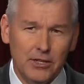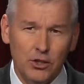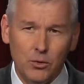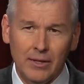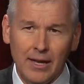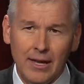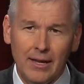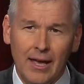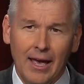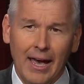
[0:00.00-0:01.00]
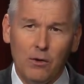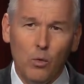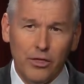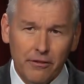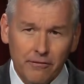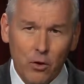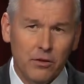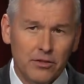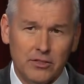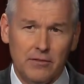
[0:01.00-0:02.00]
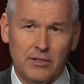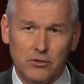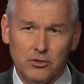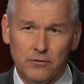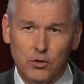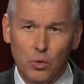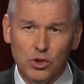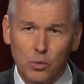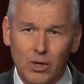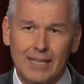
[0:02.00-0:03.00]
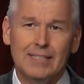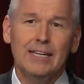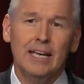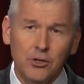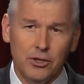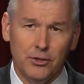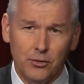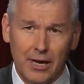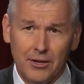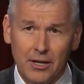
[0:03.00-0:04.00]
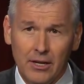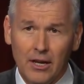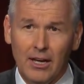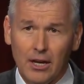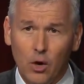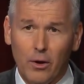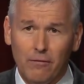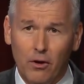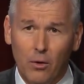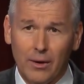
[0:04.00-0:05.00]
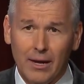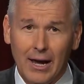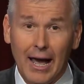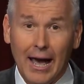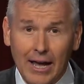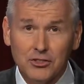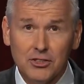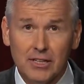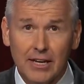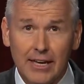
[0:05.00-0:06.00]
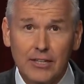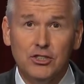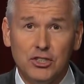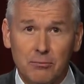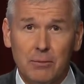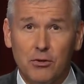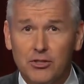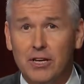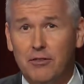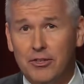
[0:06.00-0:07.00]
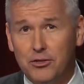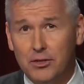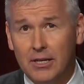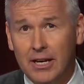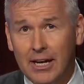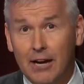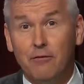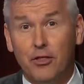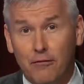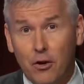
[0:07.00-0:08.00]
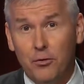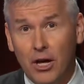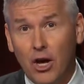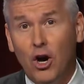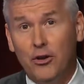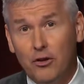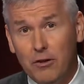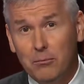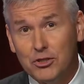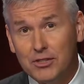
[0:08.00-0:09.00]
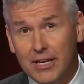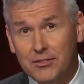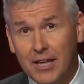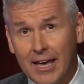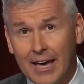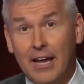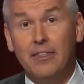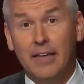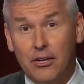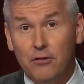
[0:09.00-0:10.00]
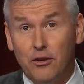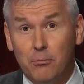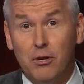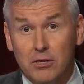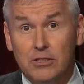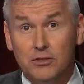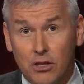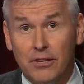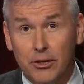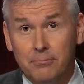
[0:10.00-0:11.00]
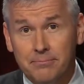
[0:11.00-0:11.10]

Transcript: at doing that, and with the vote of the 7th District of Georgia, will continue to do that going forward. I ask each member of the 7th District for their vote on November 6th, and I thank you for the privilege of serving you.